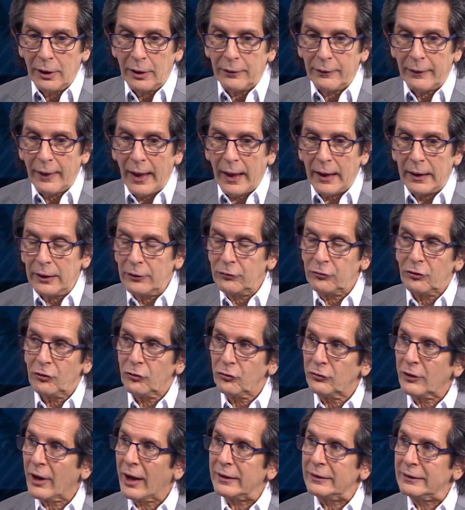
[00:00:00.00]
that it's
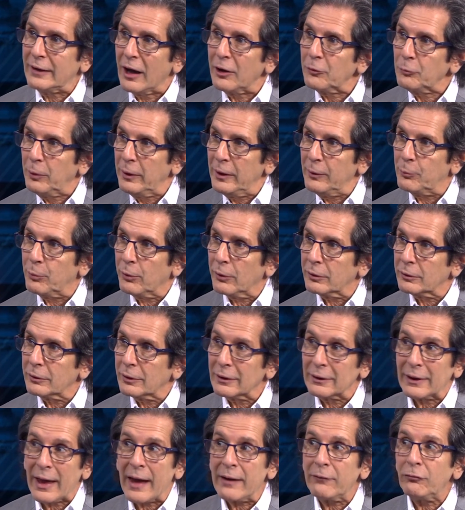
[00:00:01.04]
just not young people.
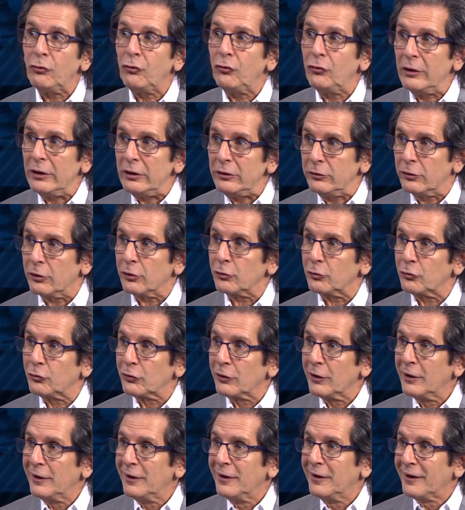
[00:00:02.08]
A lot of seniors
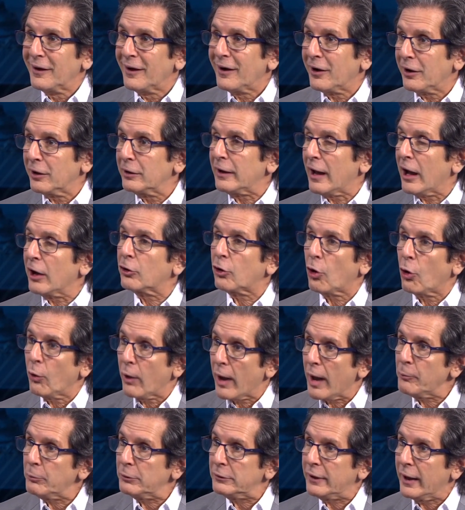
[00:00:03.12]
are now
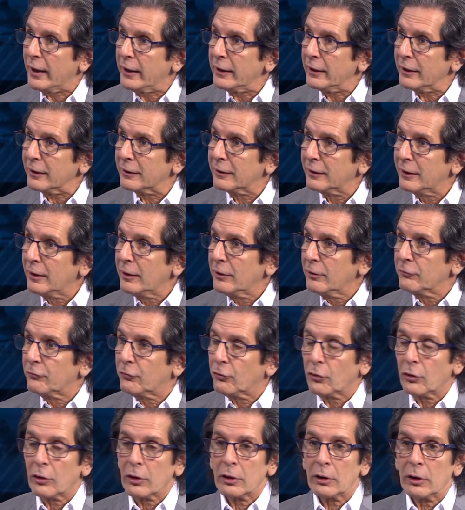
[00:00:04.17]
cohabitating
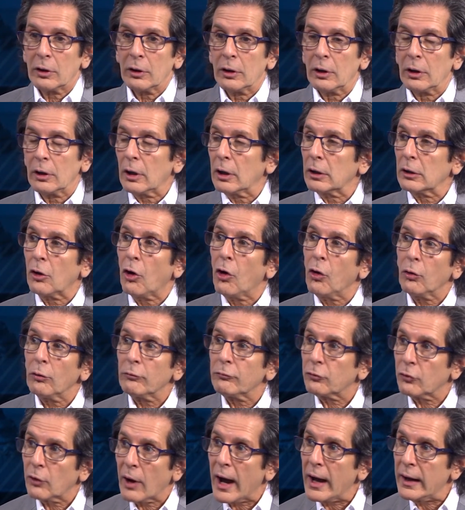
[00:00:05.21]
for a whole
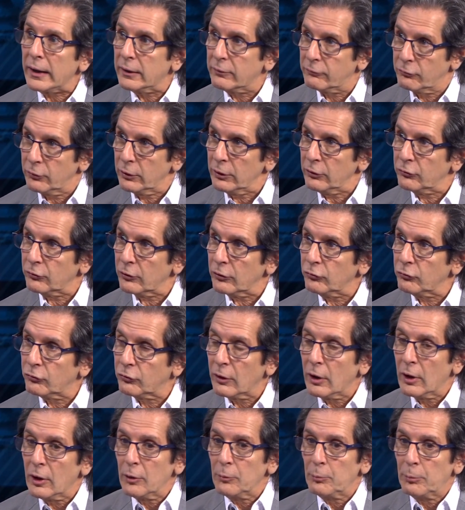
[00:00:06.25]
variety of reasons,
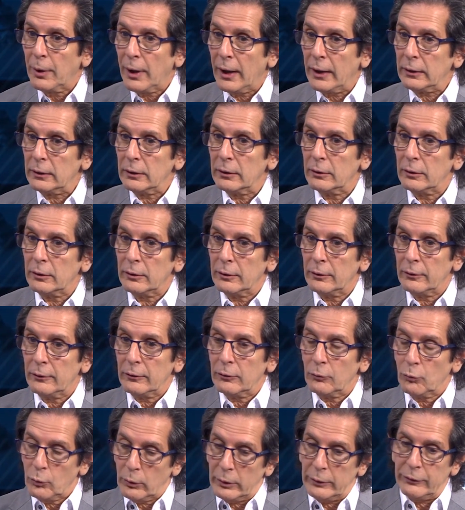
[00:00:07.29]
but
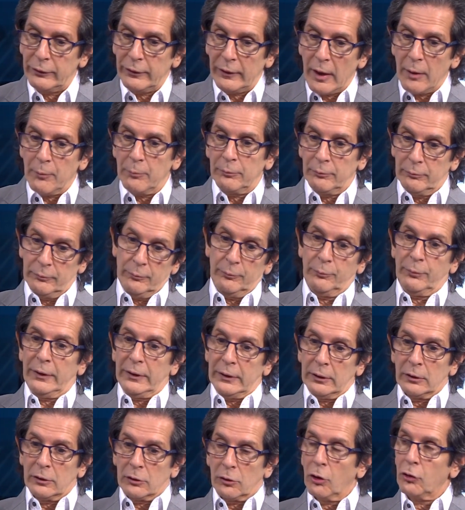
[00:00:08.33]
with them
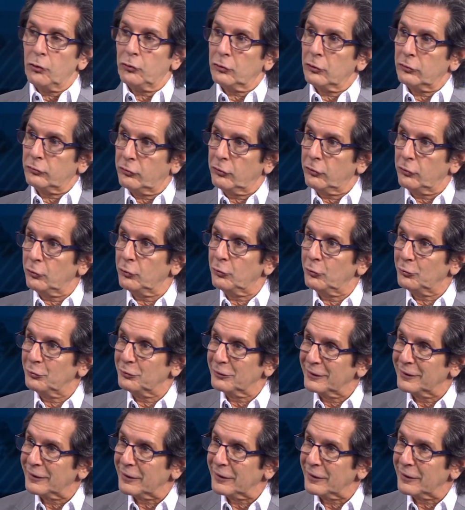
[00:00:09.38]
being closer to